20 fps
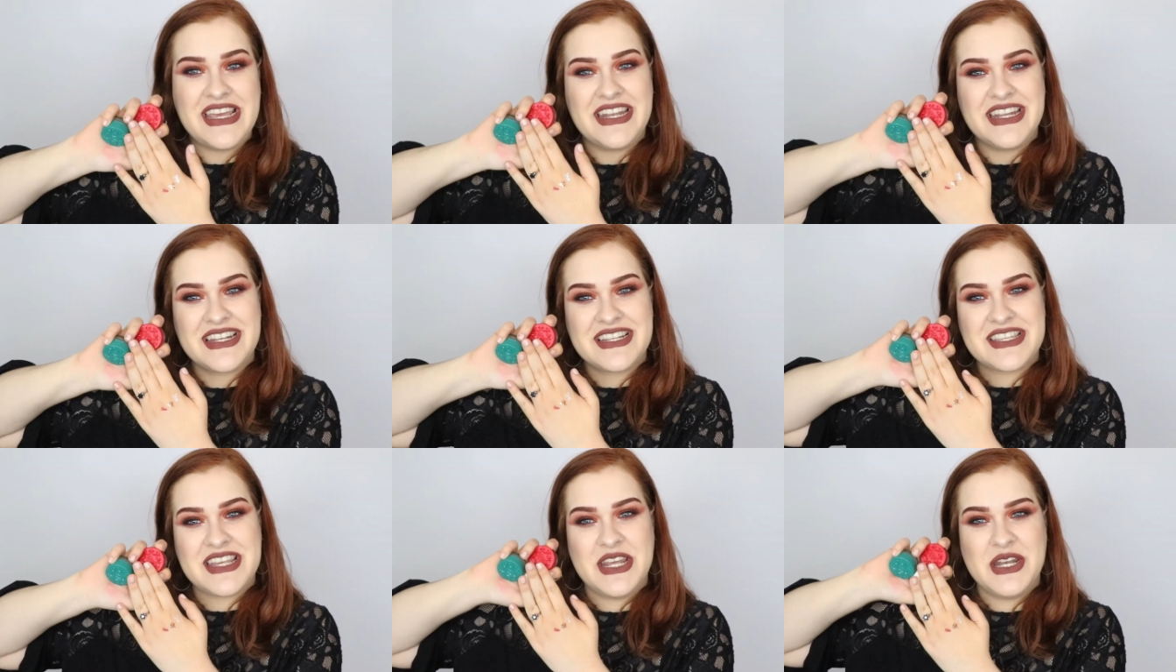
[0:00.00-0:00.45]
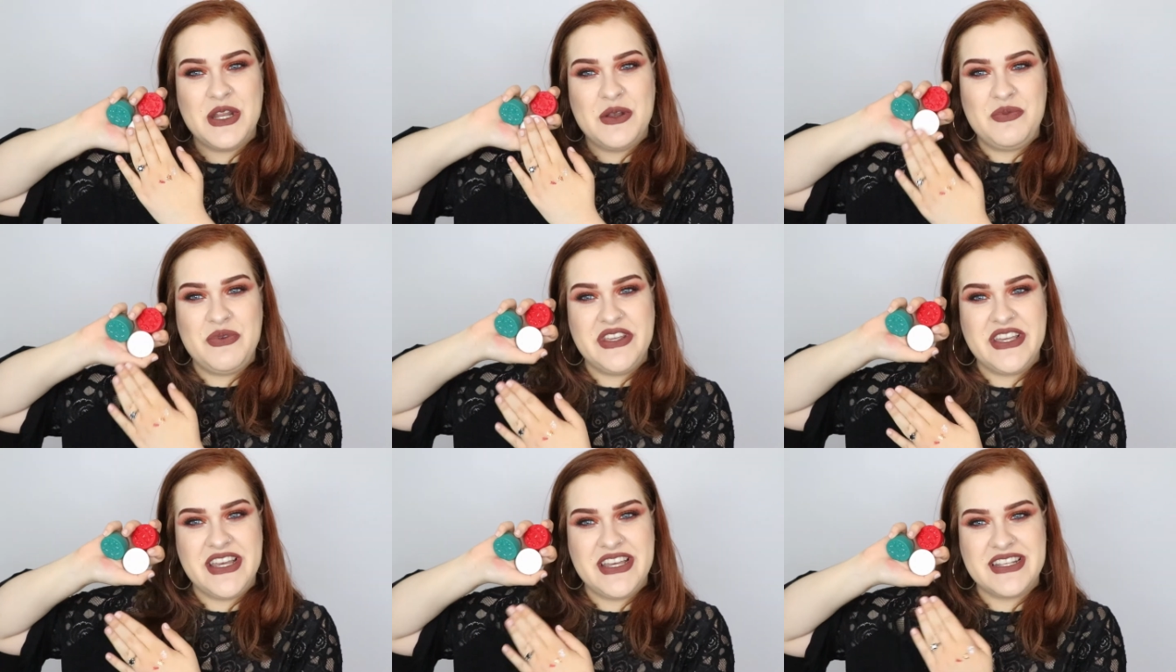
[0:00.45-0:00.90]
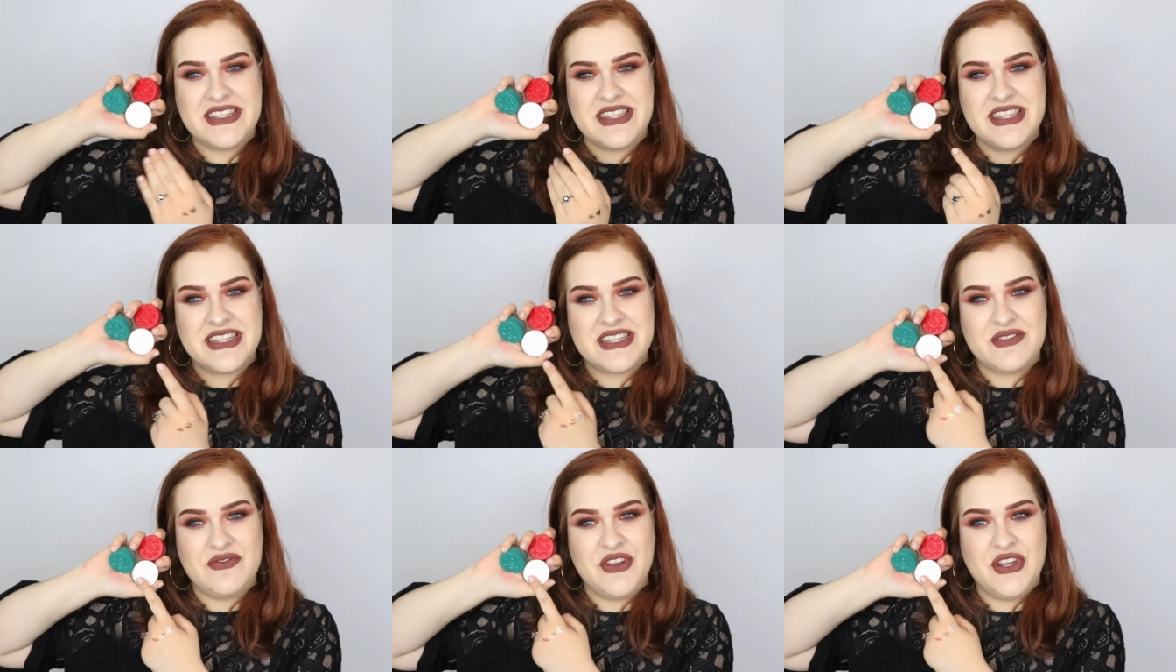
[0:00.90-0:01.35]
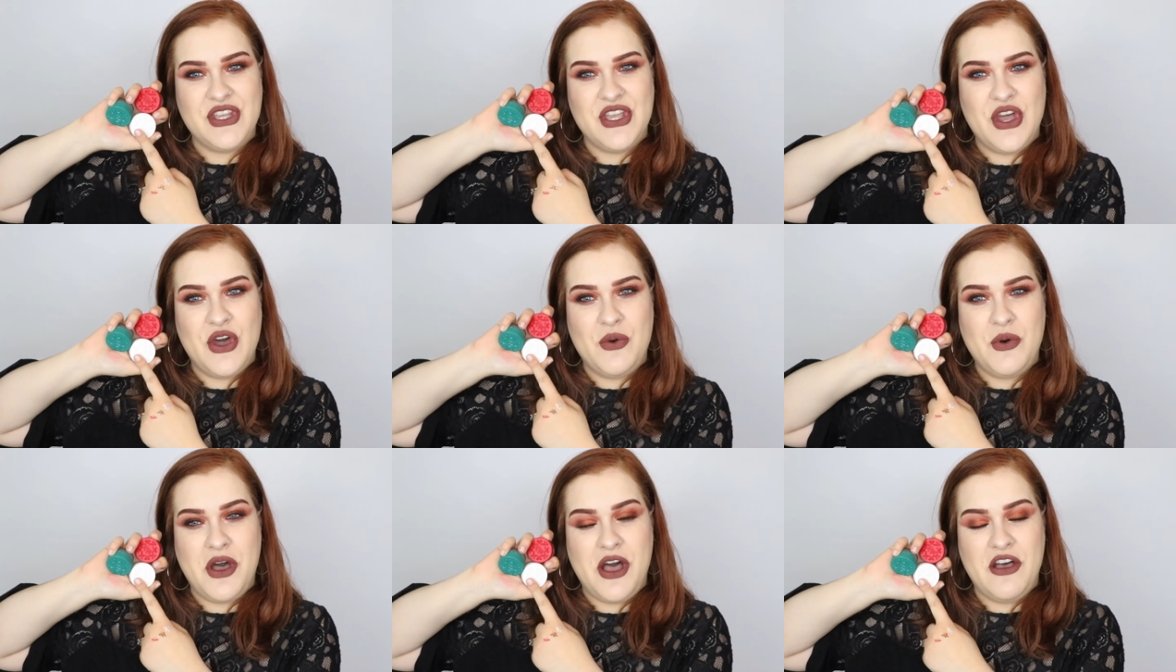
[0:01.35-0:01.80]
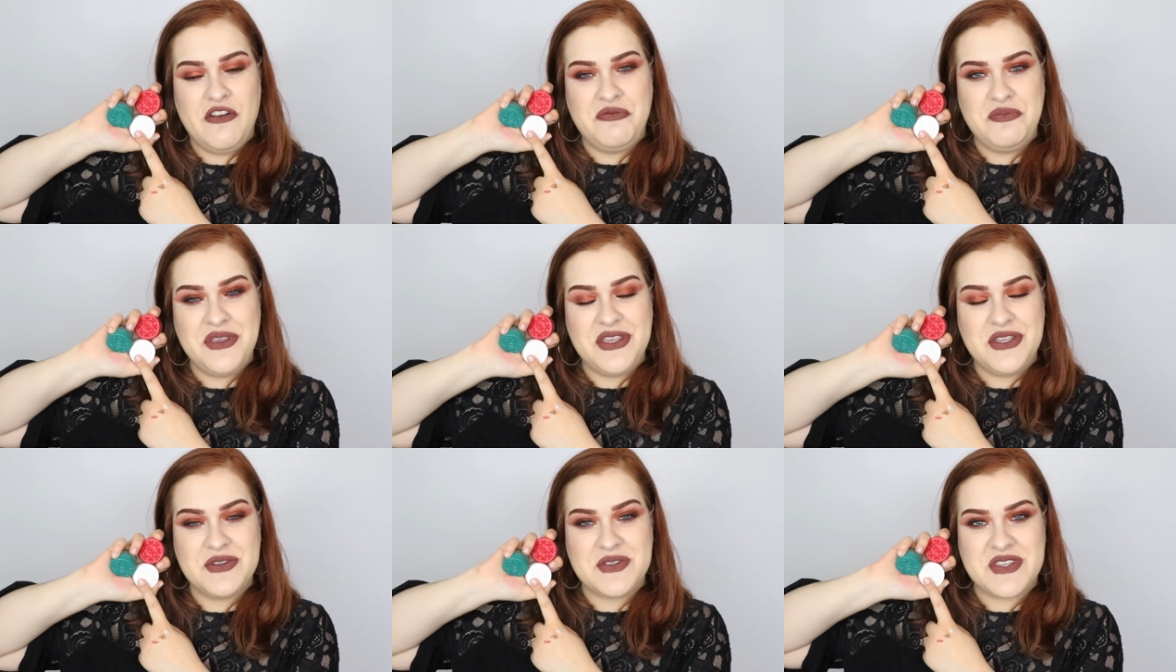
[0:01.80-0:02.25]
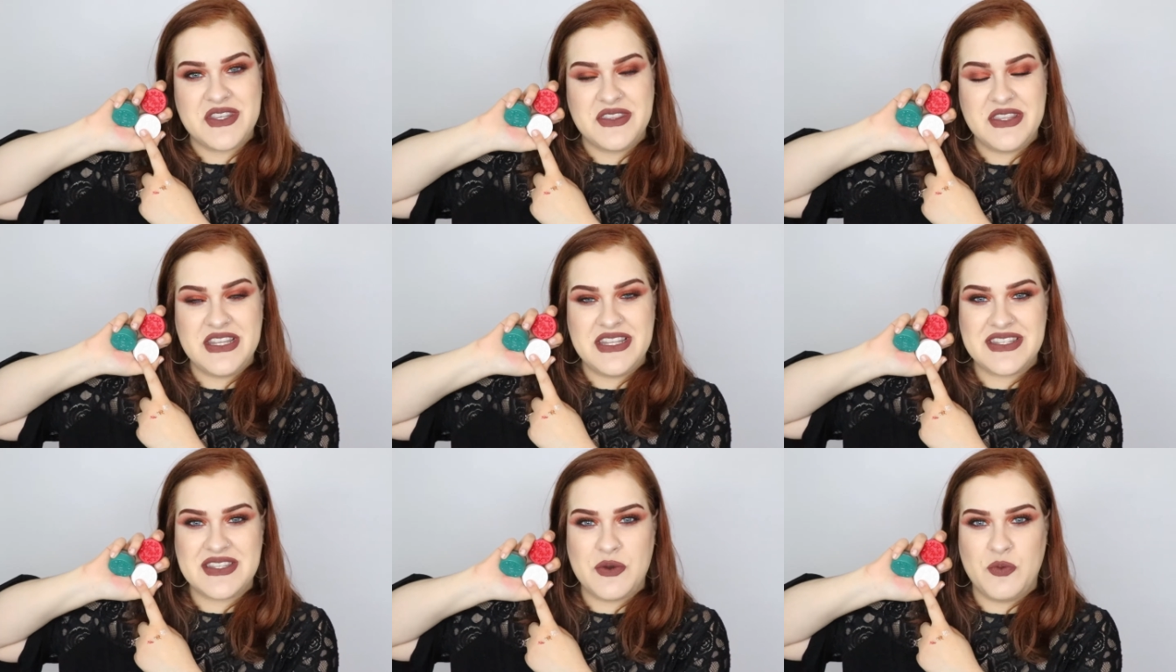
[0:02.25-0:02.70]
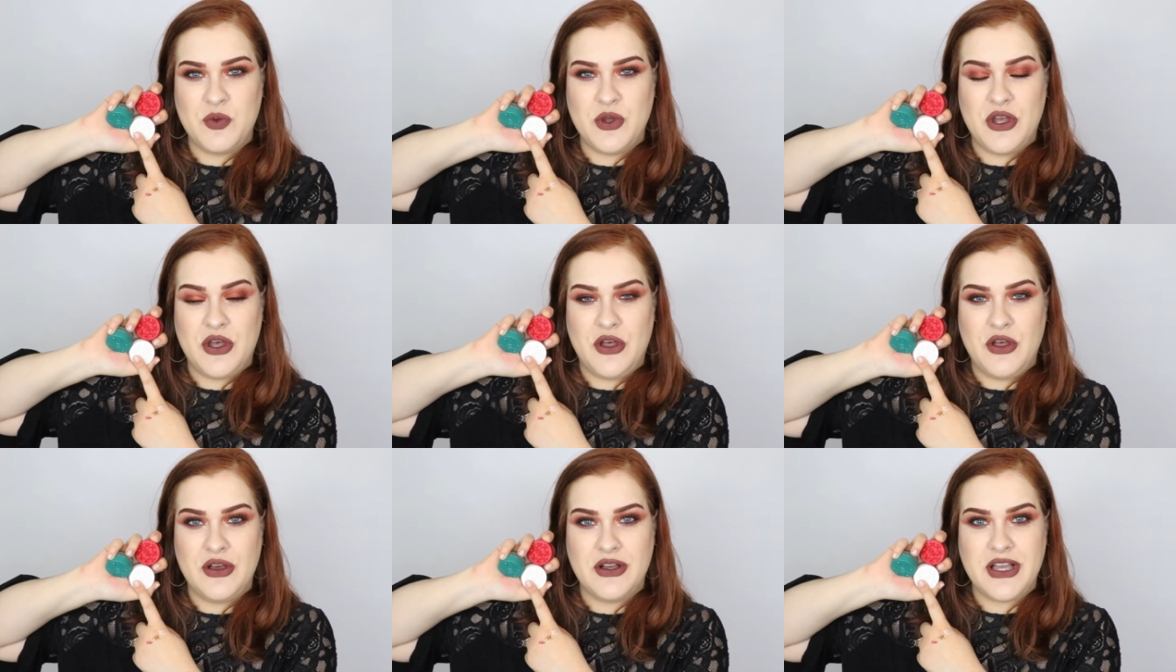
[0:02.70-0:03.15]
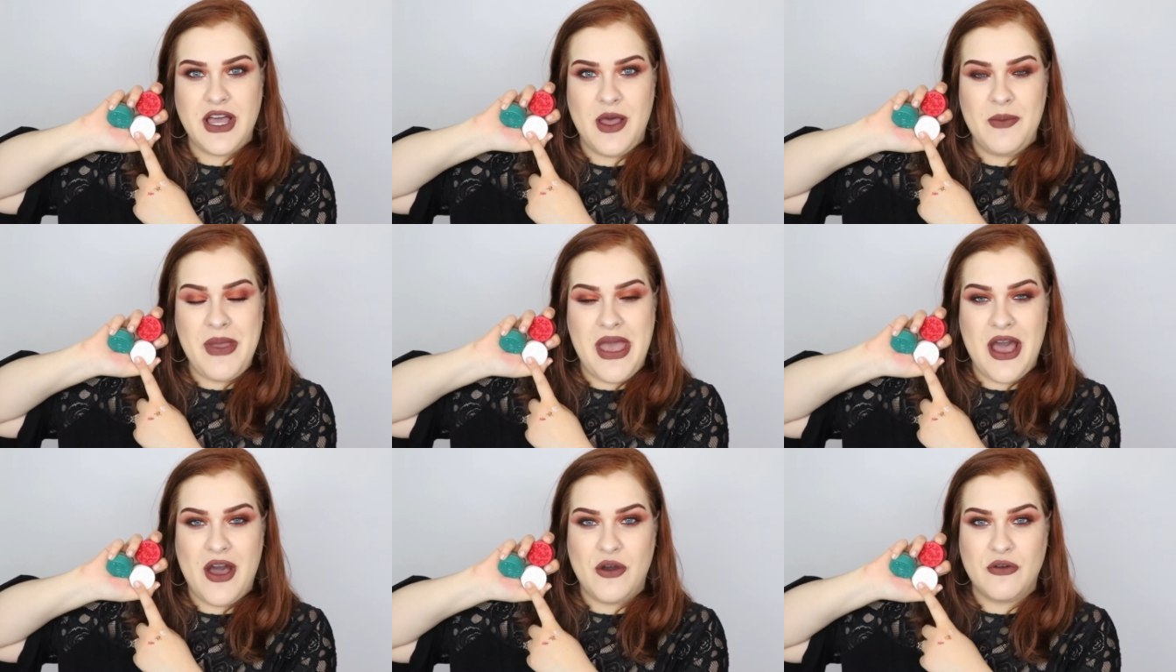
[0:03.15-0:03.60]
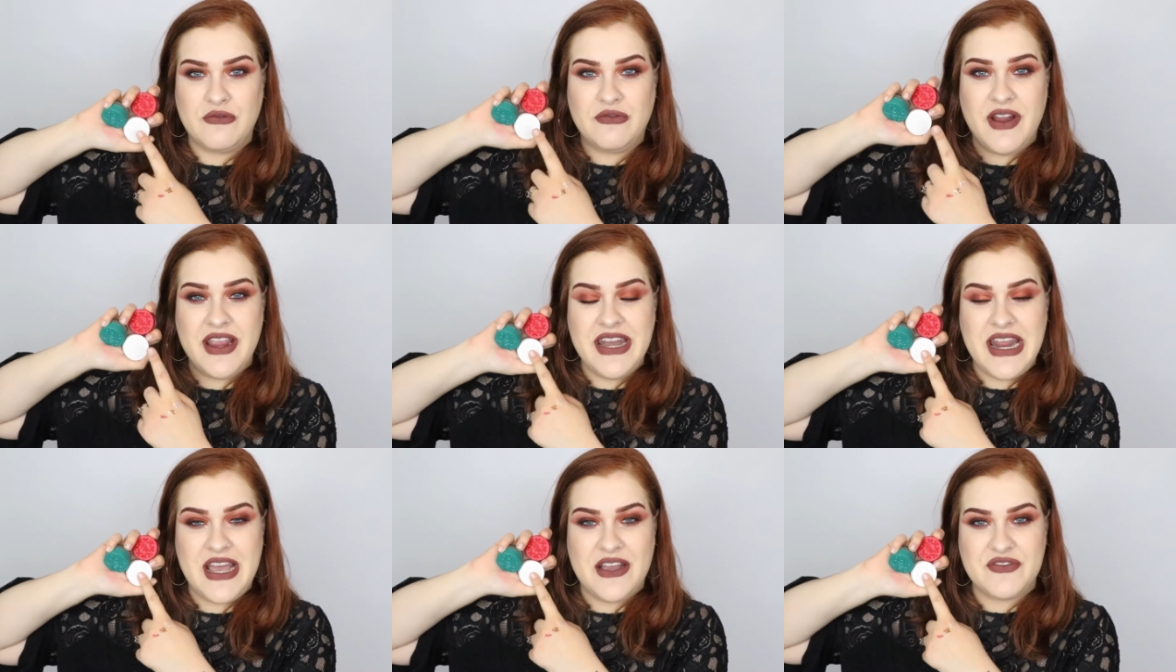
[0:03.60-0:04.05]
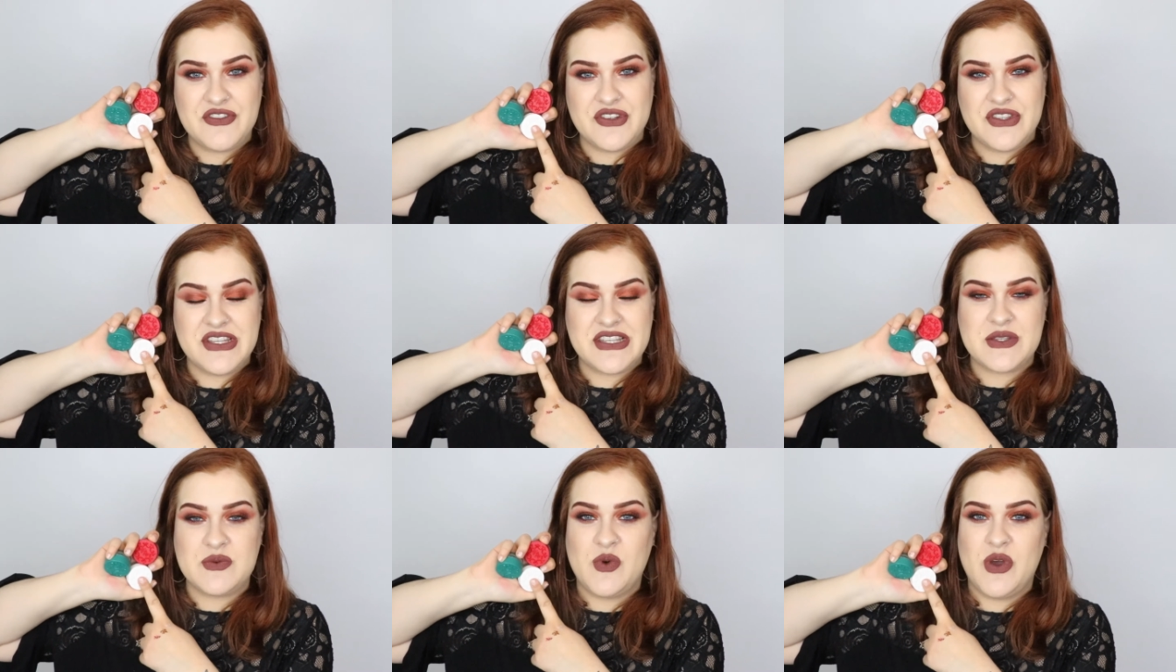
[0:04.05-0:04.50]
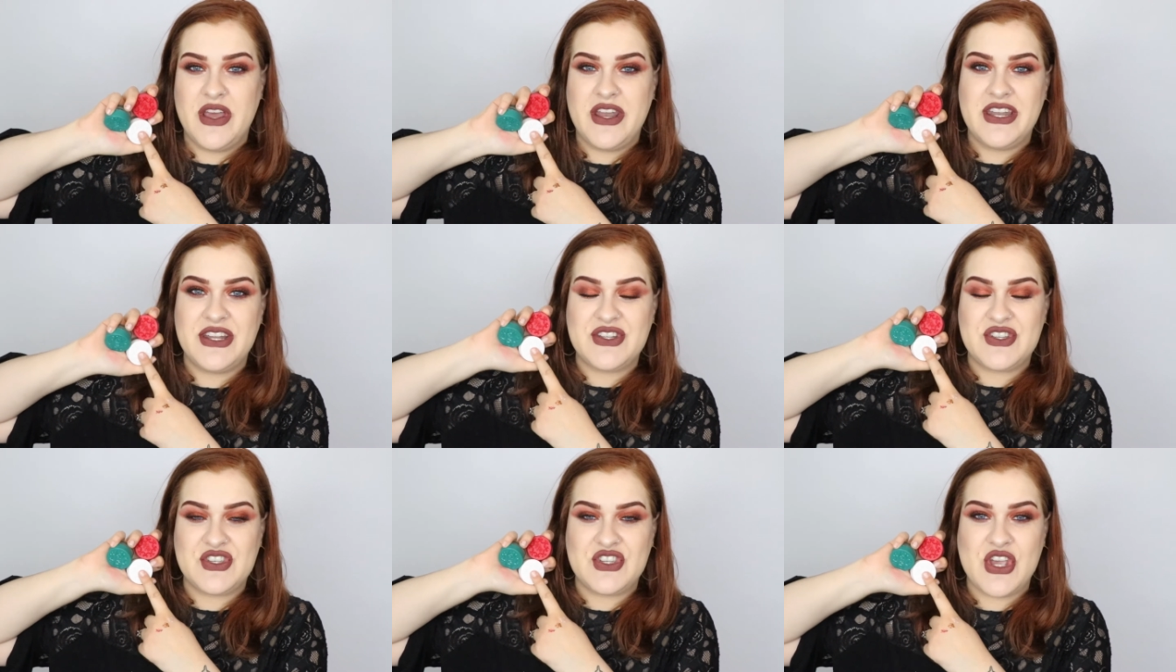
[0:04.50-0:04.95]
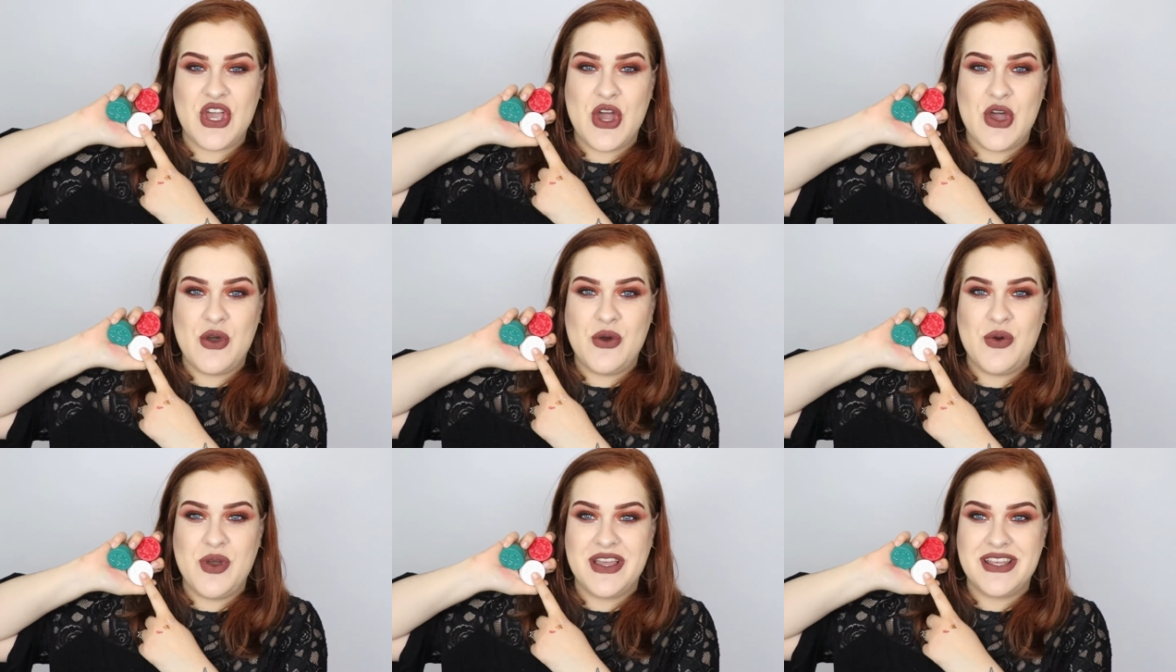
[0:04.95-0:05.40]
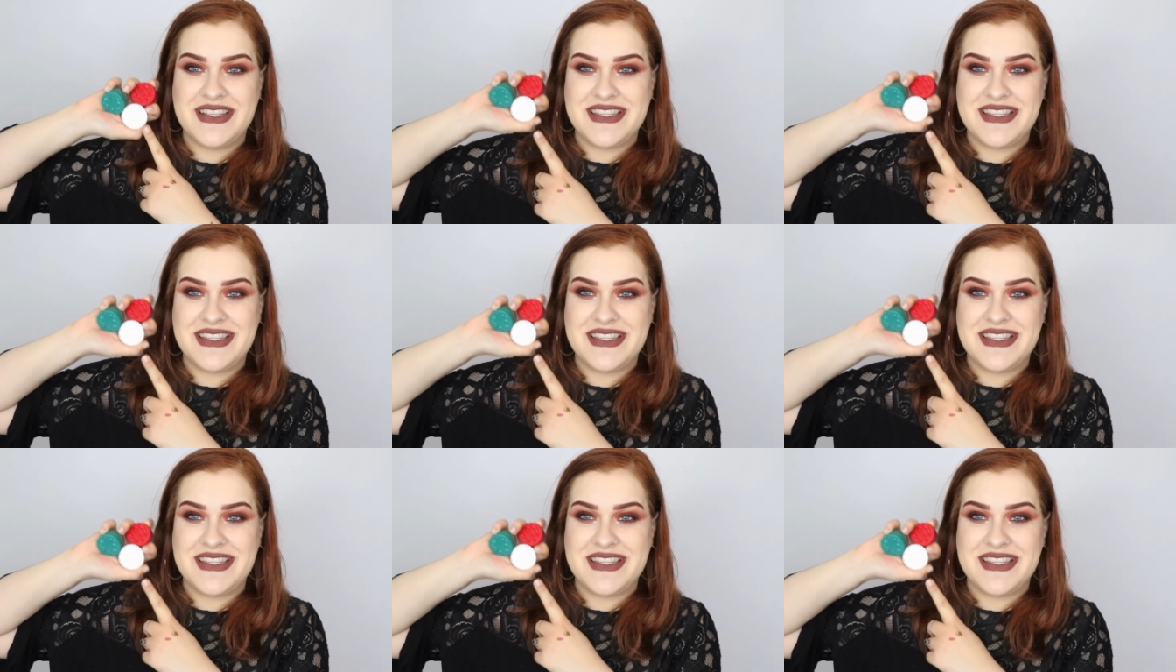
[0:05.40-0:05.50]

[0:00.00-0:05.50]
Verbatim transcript: Get excited because this video of me using these will come out right after this one so